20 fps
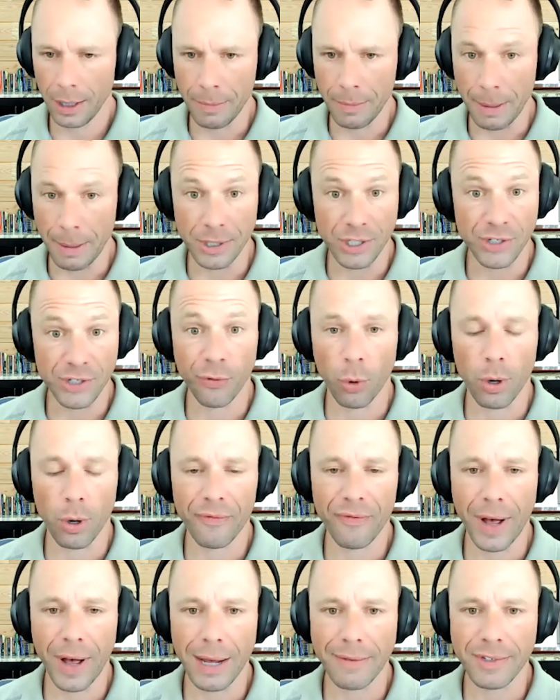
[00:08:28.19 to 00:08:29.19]
Maybe it's 4
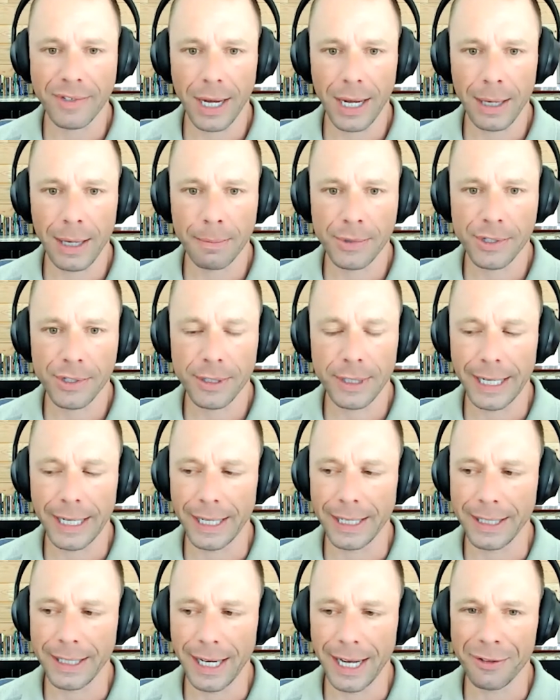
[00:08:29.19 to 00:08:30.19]
or 5 times.
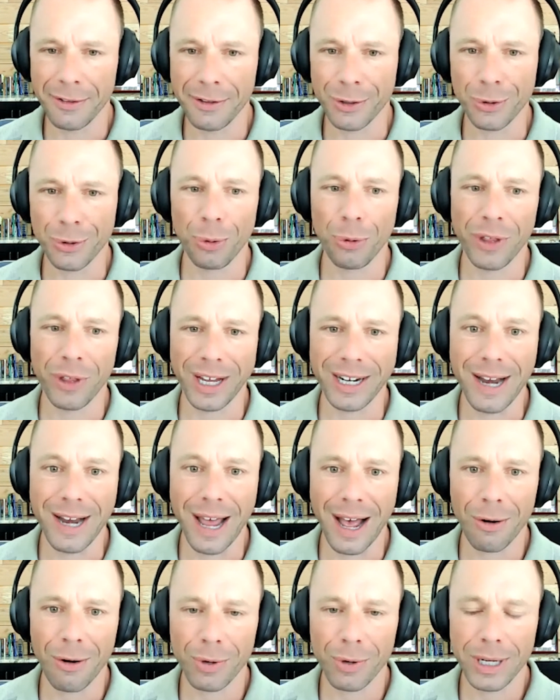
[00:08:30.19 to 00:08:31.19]
And the cool thing
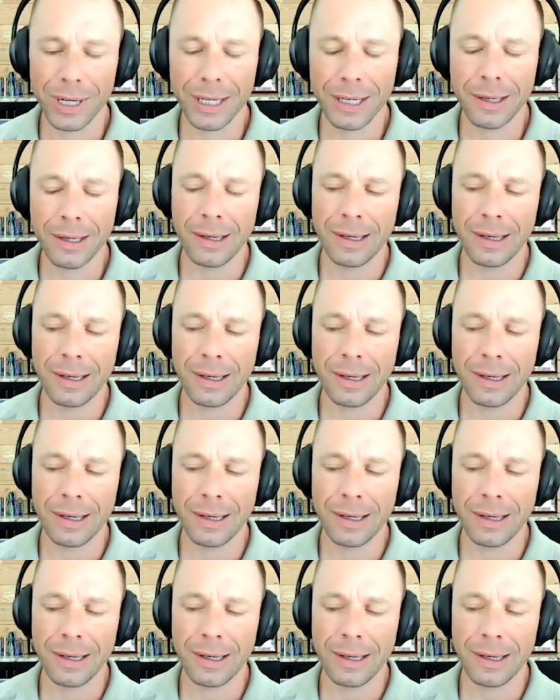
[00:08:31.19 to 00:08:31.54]
now, Reed,